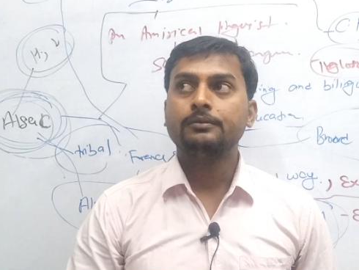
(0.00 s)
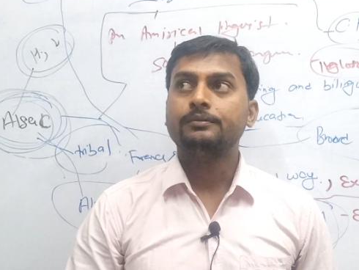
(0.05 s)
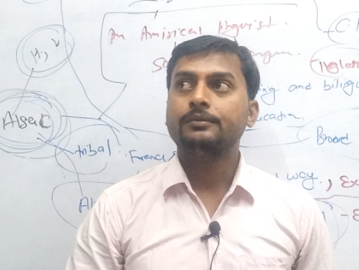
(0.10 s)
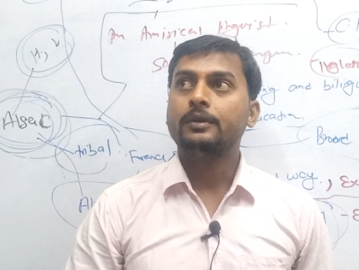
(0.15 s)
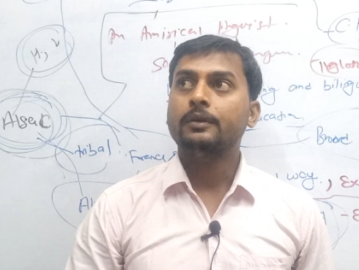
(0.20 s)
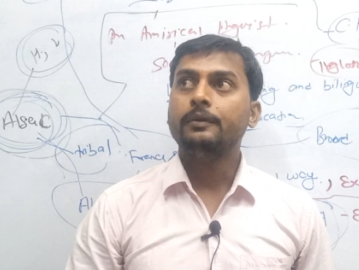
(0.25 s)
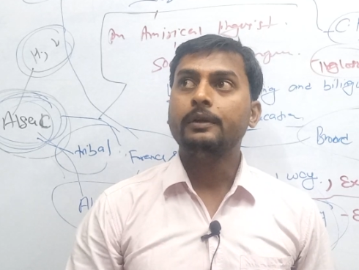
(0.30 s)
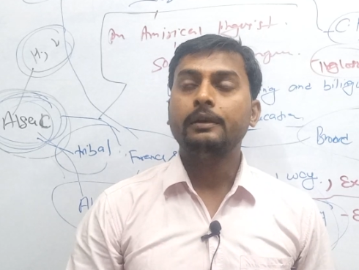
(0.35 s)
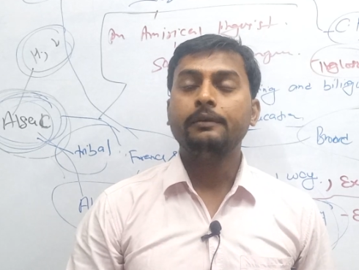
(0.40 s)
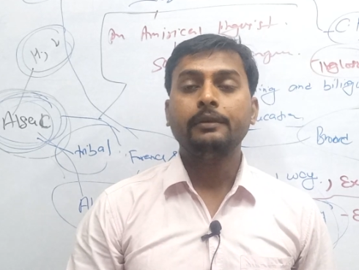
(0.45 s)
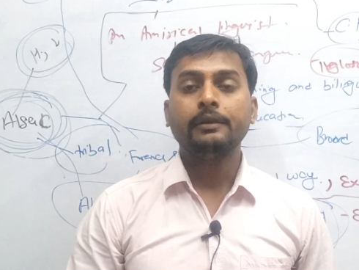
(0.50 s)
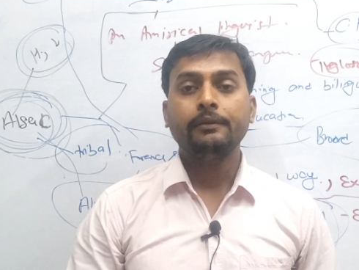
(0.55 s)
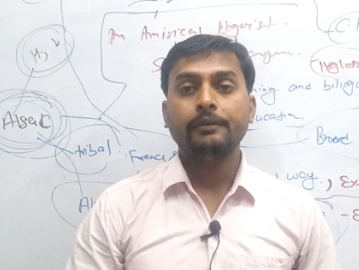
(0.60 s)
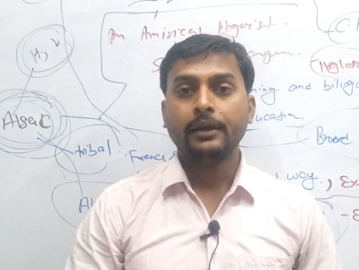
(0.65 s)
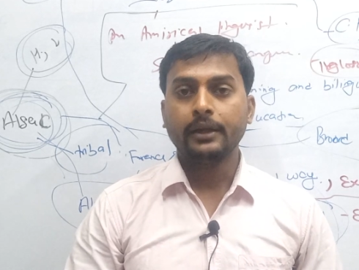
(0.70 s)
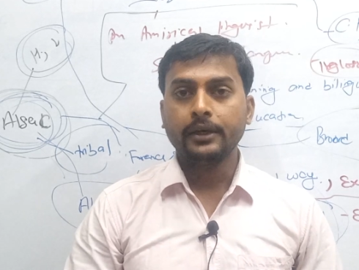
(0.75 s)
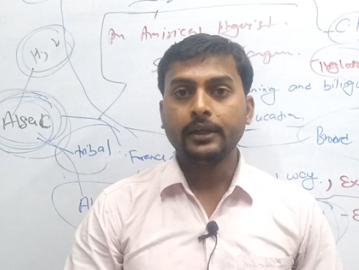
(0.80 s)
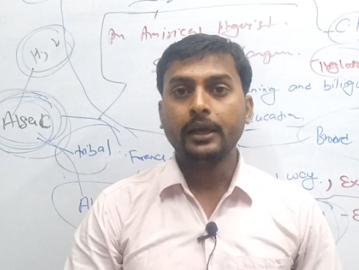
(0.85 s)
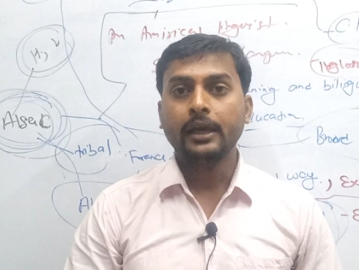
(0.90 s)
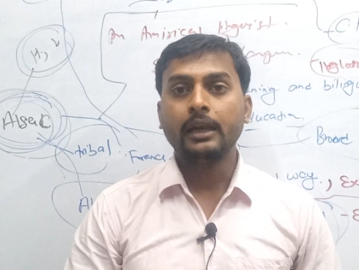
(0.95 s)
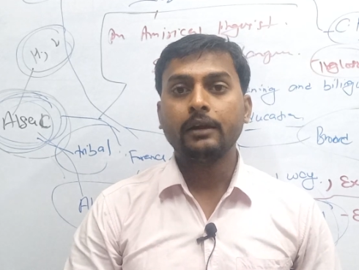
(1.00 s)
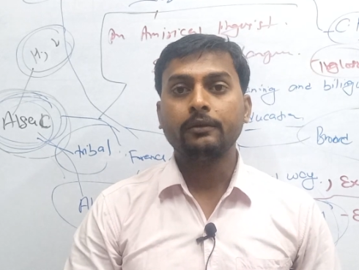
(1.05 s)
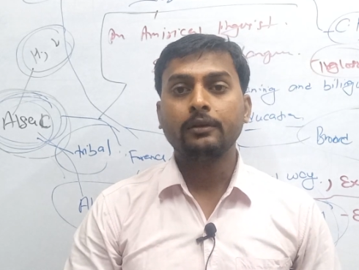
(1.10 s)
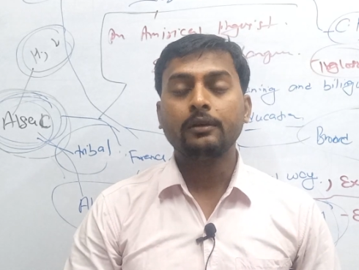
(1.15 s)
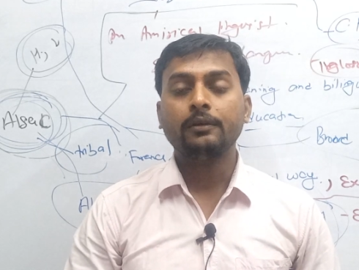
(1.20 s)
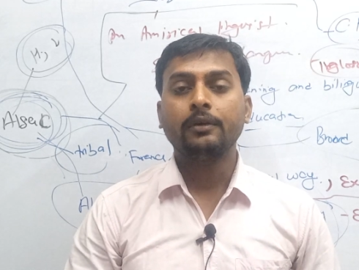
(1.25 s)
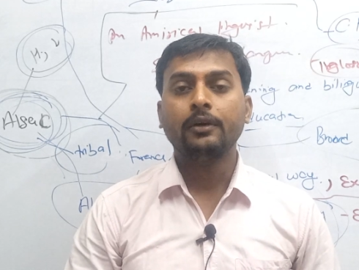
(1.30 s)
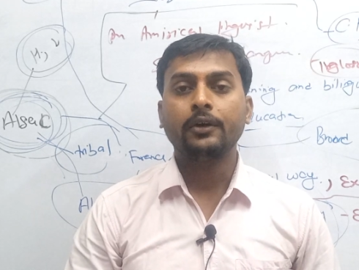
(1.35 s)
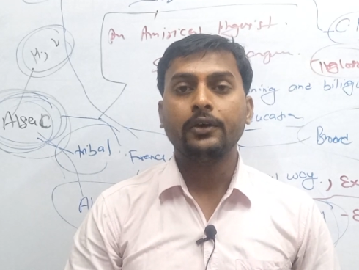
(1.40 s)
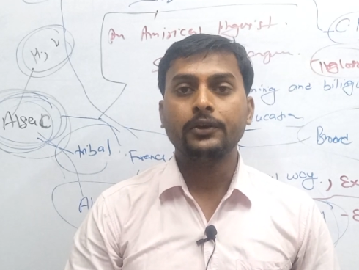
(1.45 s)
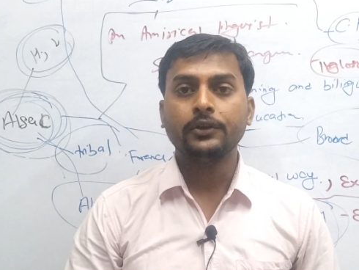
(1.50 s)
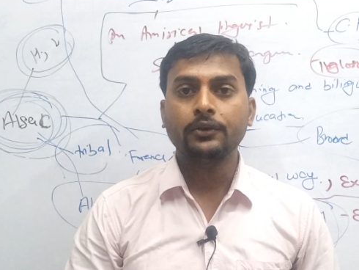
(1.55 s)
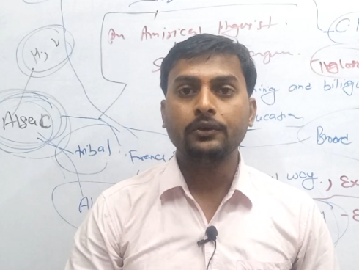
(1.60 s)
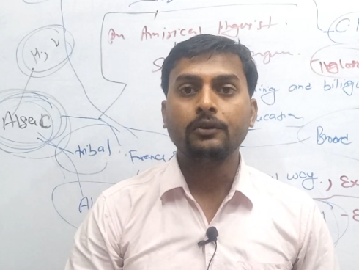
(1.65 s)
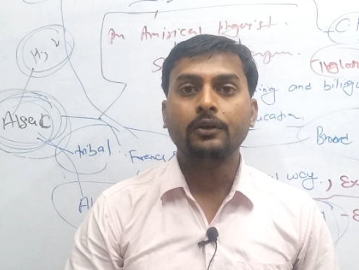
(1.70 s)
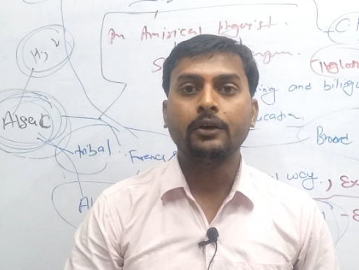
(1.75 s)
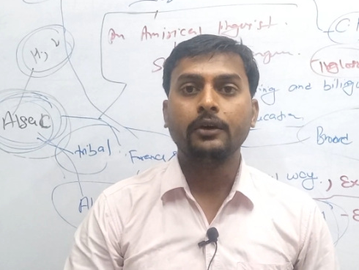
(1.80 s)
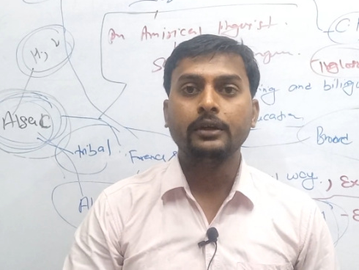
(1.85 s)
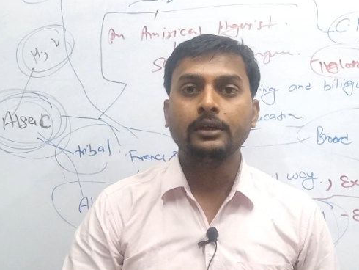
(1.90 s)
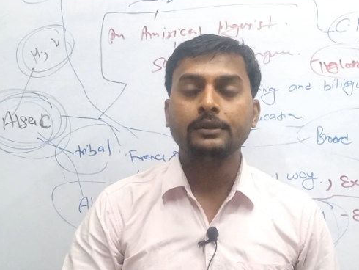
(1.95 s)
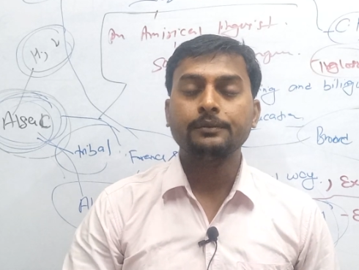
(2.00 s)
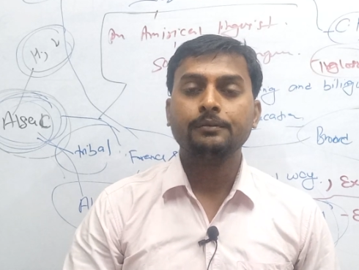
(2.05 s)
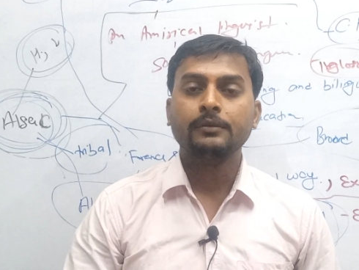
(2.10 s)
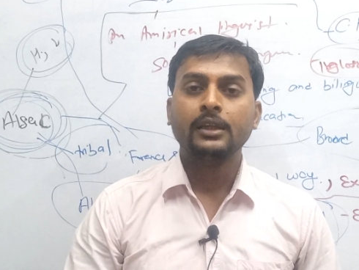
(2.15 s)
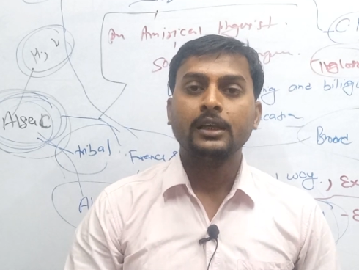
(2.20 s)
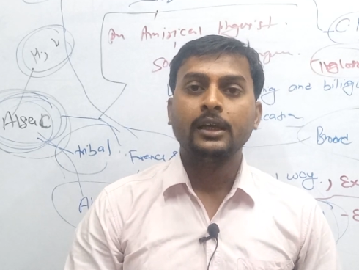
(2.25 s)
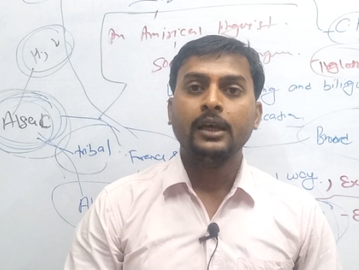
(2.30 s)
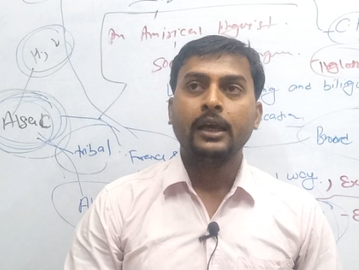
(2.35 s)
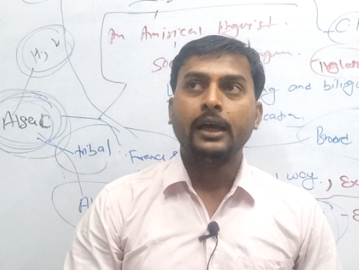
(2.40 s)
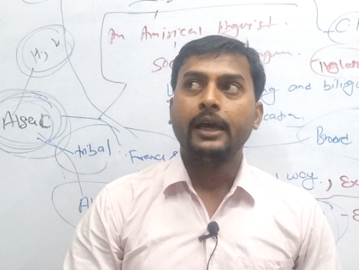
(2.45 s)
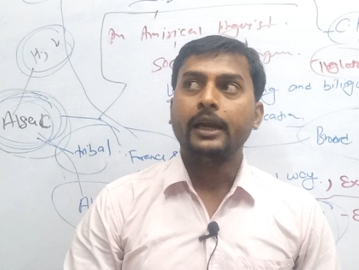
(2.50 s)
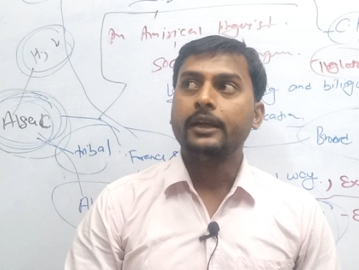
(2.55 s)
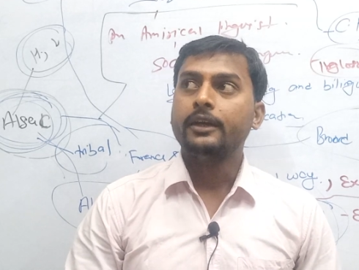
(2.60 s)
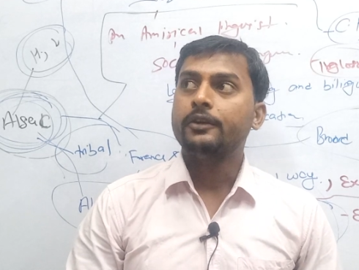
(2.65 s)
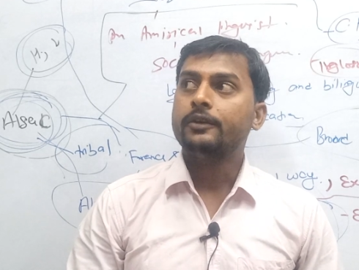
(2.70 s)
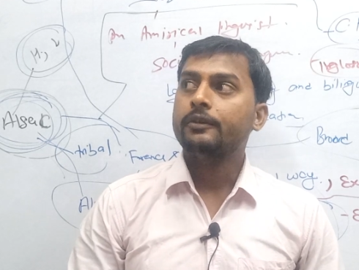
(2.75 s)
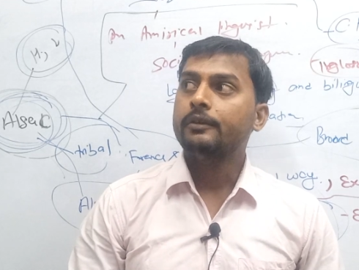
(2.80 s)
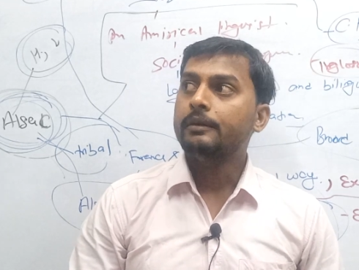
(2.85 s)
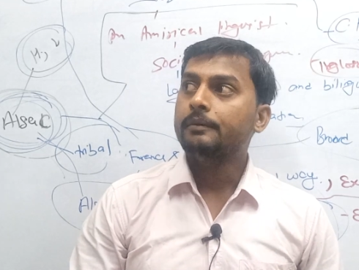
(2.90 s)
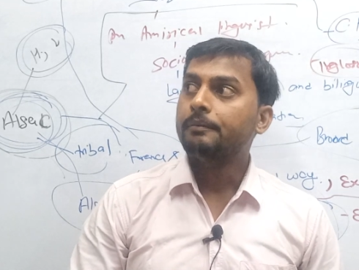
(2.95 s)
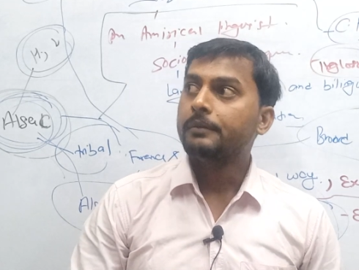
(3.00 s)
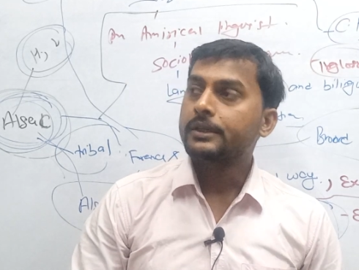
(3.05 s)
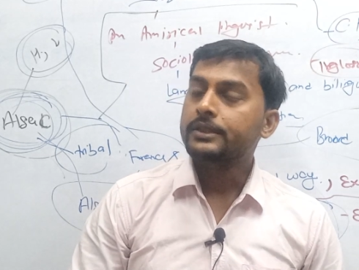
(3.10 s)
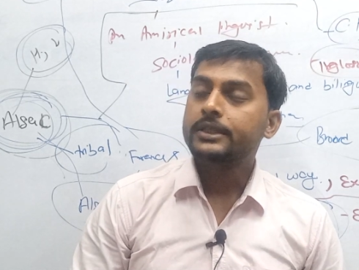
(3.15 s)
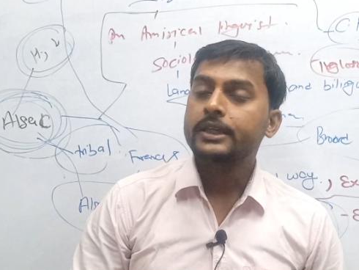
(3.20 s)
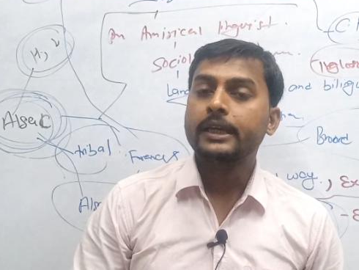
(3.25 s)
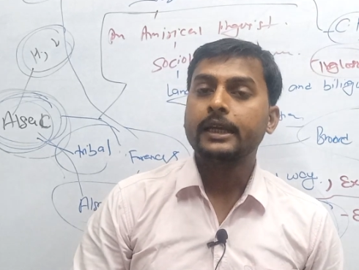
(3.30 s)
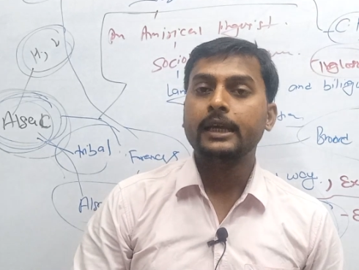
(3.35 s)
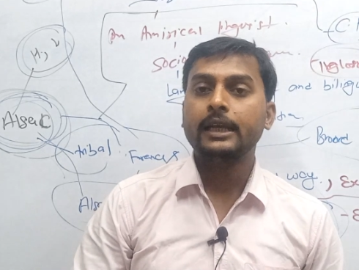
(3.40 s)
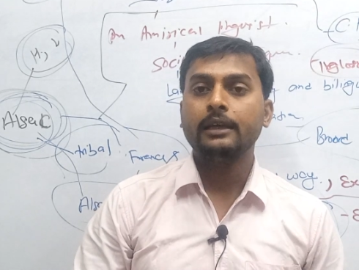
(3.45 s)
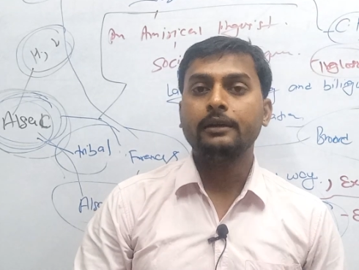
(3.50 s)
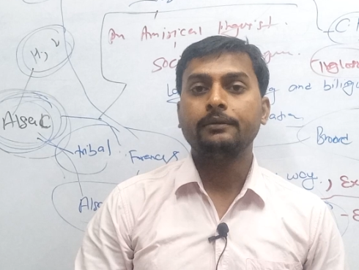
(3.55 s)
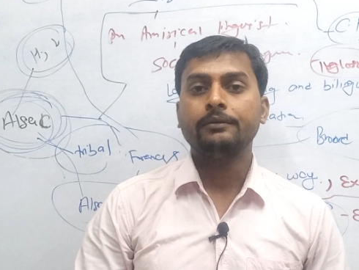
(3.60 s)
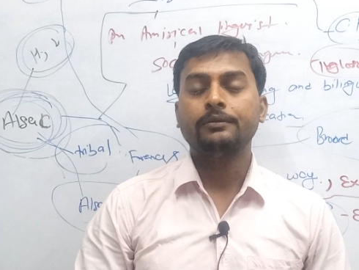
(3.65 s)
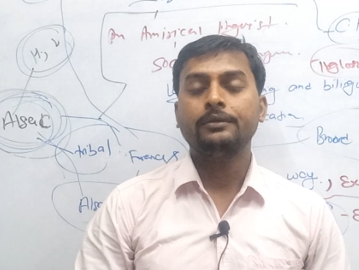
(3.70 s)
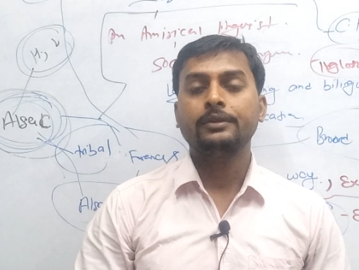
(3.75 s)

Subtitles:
will be very helpful for you all, and it will much help